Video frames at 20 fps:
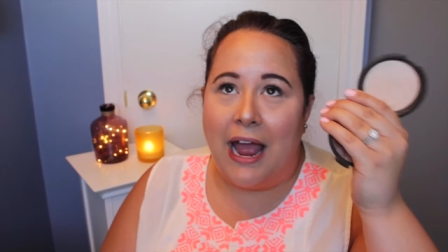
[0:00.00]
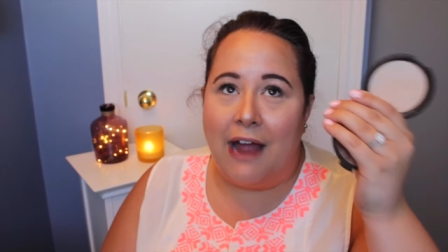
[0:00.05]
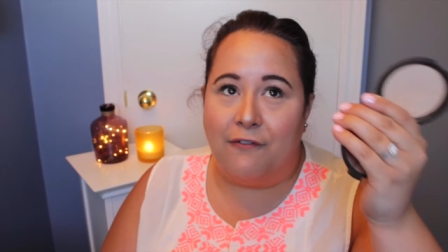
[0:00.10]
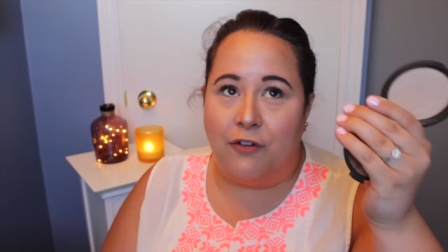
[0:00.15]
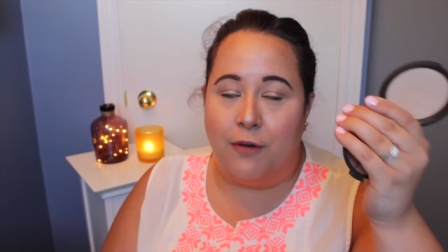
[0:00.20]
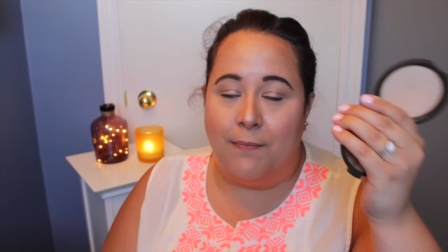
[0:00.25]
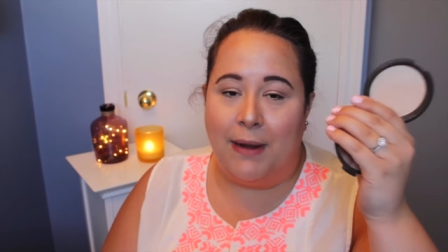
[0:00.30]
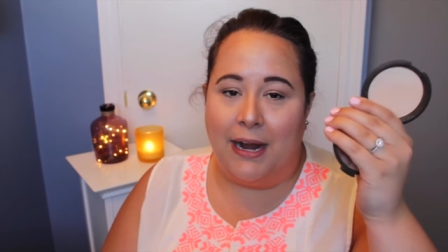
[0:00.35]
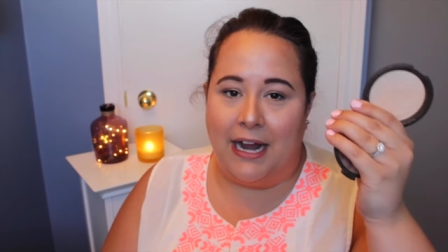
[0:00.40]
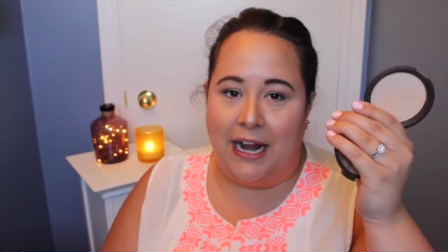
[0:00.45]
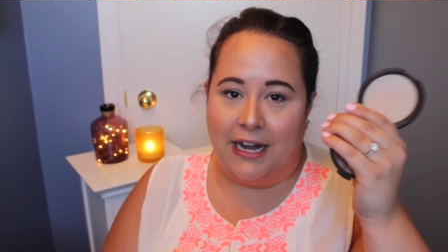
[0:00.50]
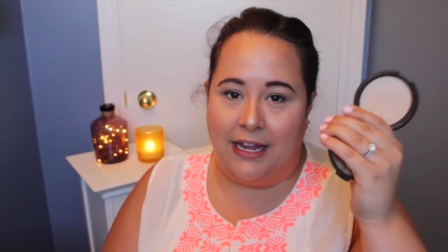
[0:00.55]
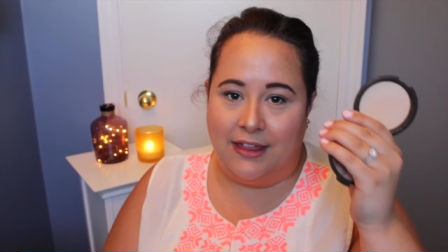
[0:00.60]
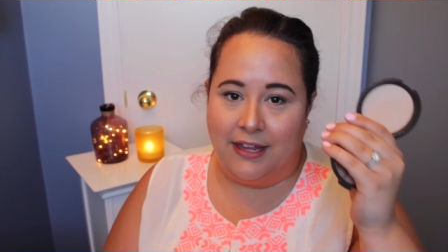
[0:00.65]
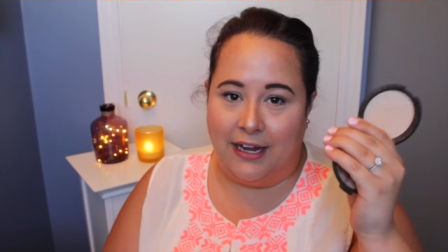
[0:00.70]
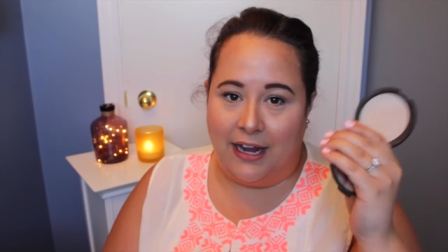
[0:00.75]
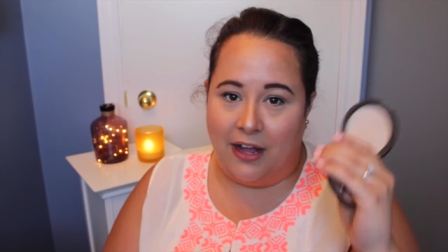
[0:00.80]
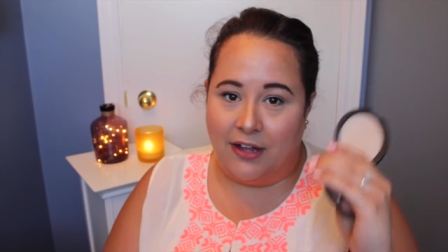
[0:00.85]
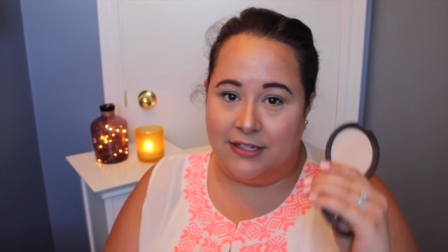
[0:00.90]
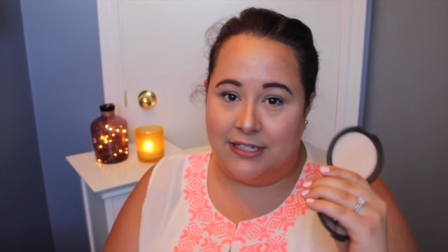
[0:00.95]
ever buy
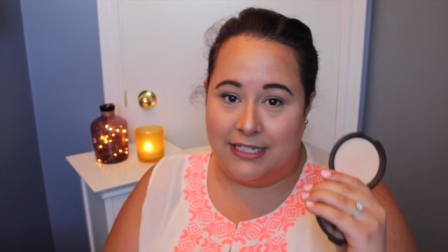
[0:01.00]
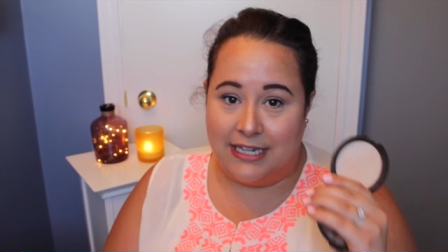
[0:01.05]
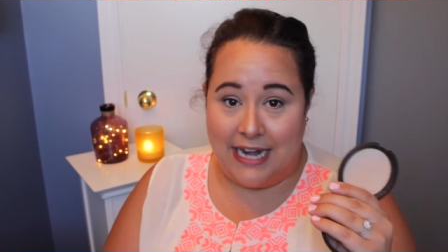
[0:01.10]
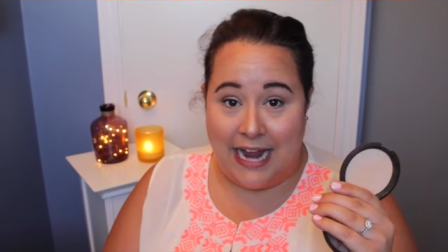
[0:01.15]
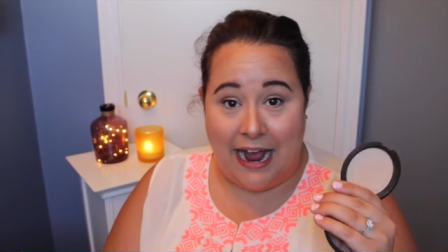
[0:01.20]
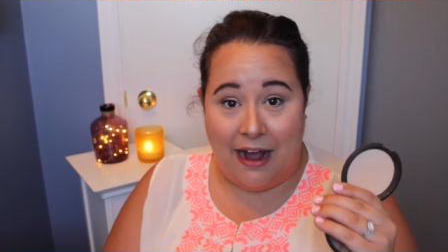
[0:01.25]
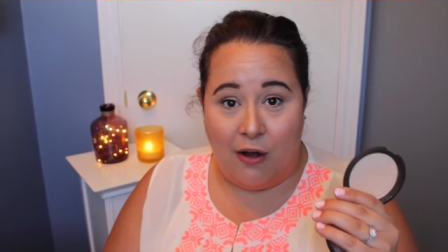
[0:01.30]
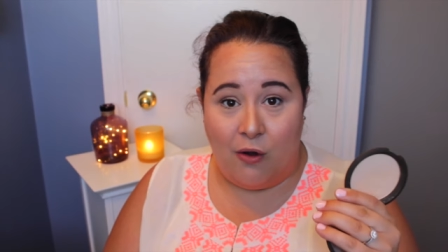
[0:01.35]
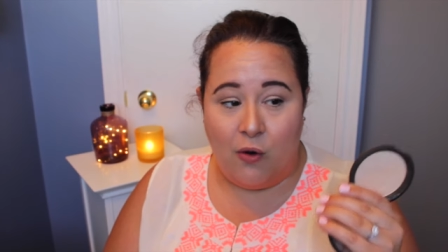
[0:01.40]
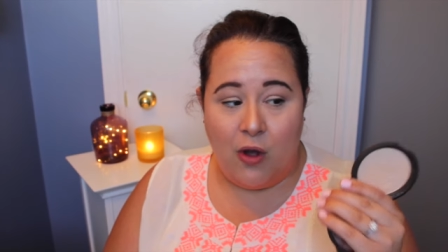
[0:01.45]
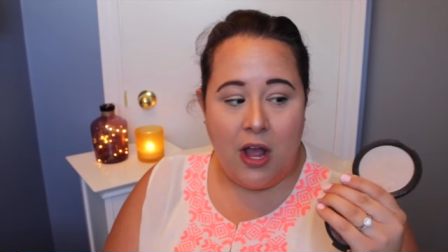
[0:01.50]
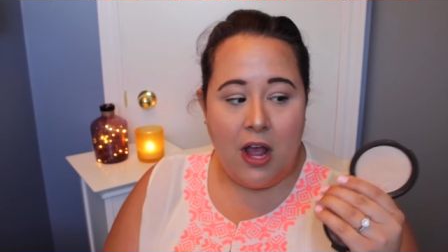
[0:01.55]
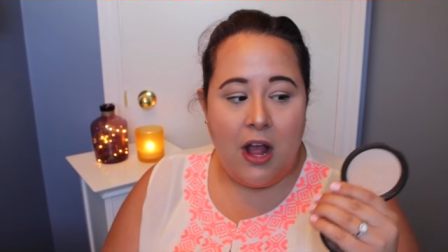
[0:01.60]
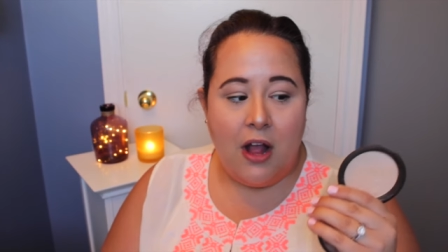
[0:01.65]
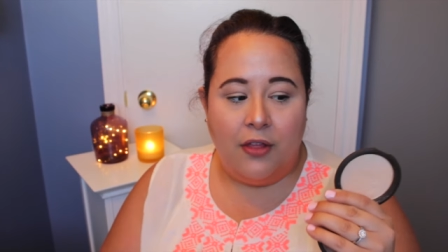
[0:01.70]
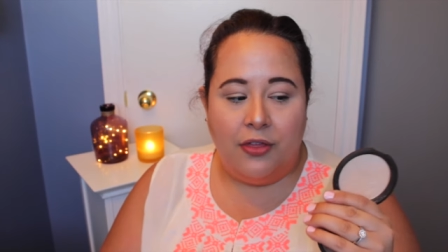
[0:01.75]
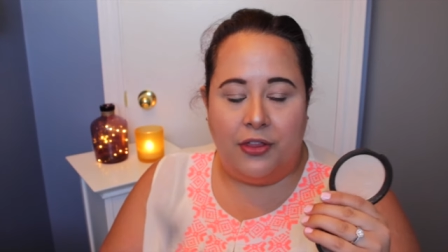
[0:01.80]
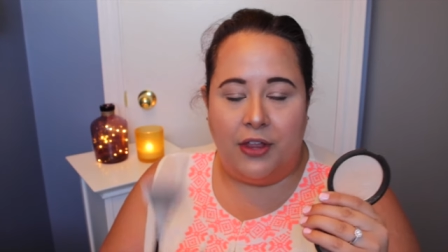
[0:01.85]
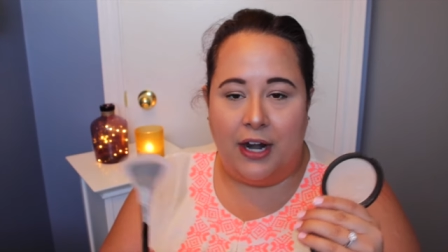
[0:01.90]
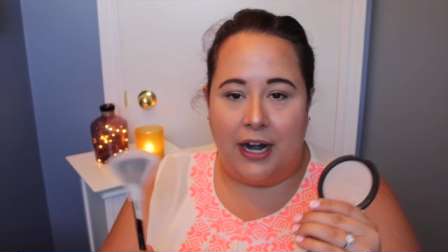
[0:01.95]
anything else now
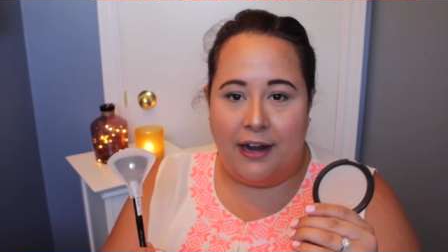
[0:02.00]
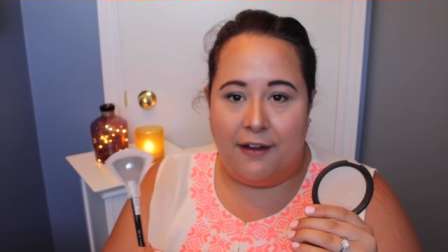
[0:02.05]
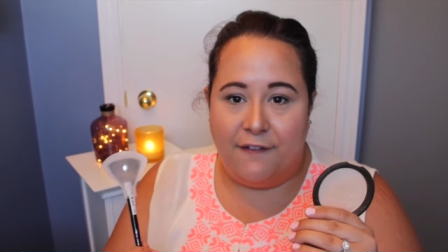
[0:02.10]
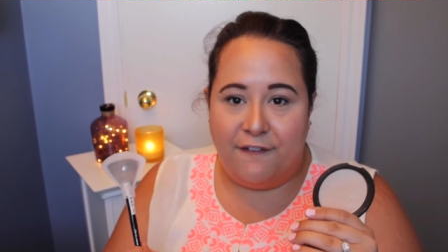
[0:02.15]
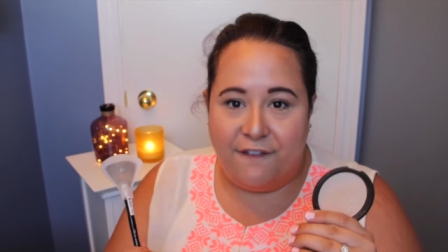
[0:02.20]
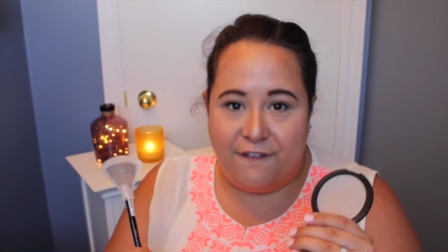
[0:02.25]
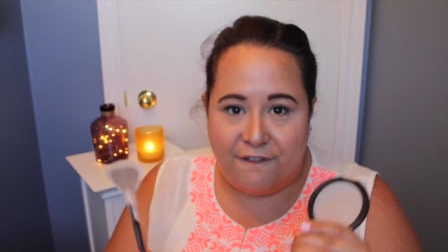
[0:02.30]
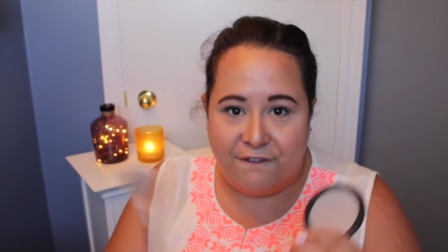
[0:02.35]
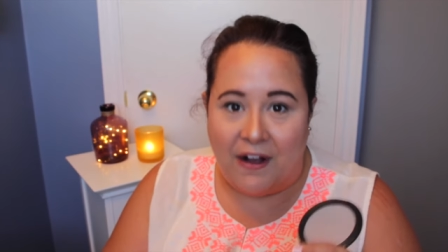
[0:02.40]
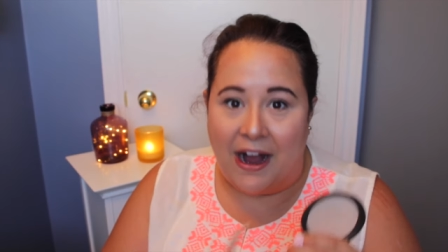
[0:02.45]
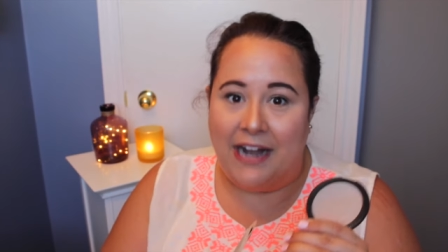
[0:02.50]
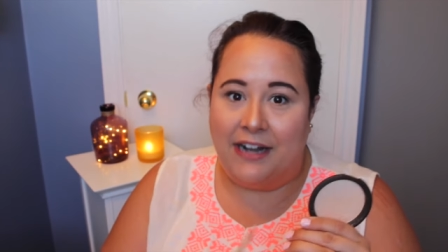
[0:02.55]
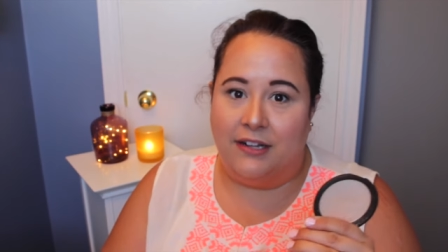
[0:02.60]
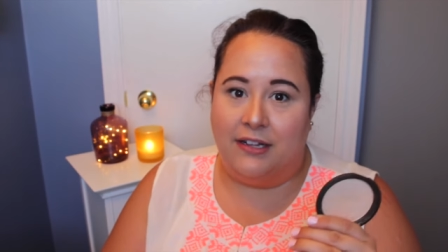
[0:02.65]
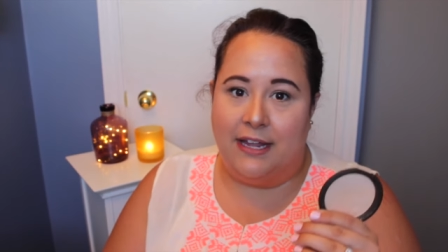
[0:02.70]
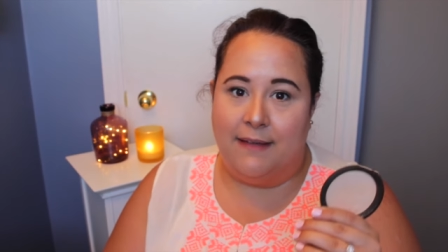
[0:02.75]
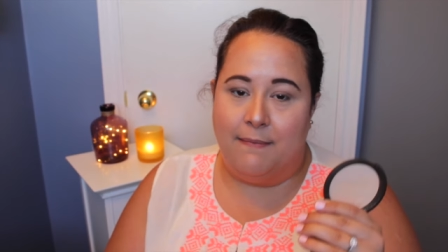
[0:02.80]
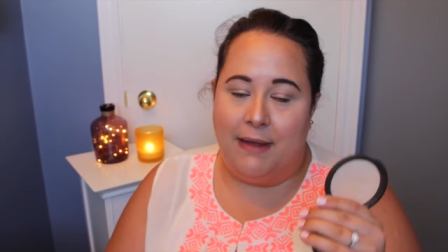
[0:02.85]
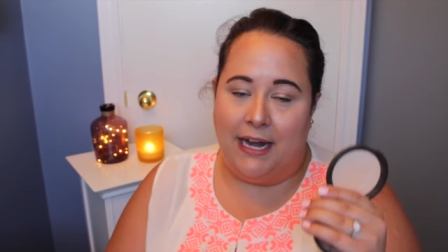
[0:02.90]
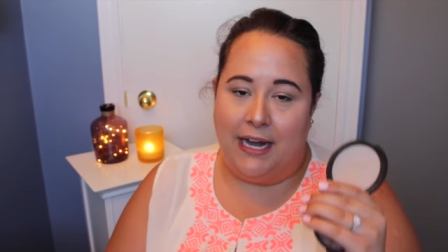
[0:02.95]
that I
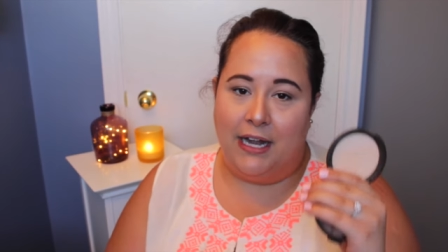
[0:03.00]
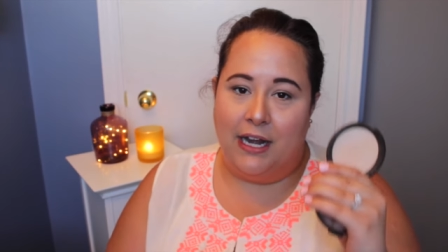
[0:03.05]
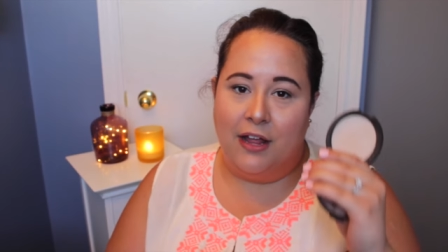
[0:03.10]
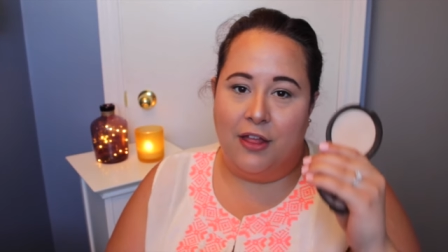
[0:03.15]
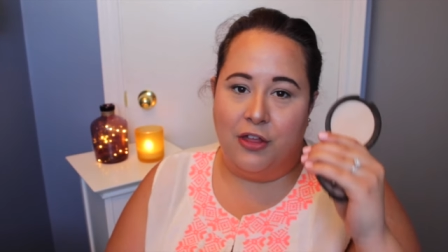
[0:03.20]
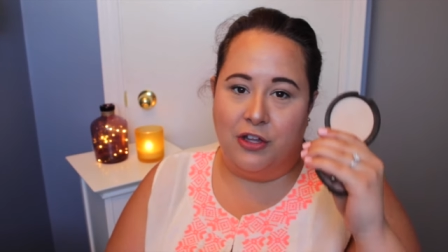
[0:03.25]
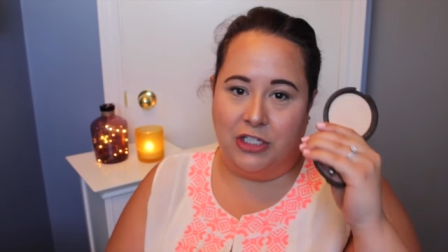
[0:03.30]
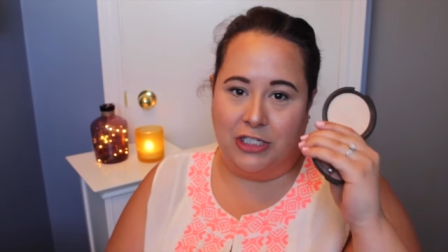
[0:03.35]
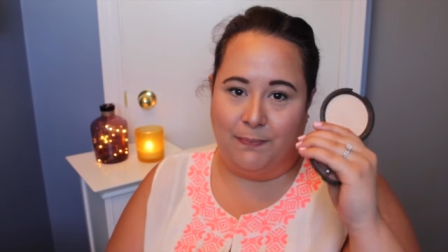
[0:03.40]
finally made the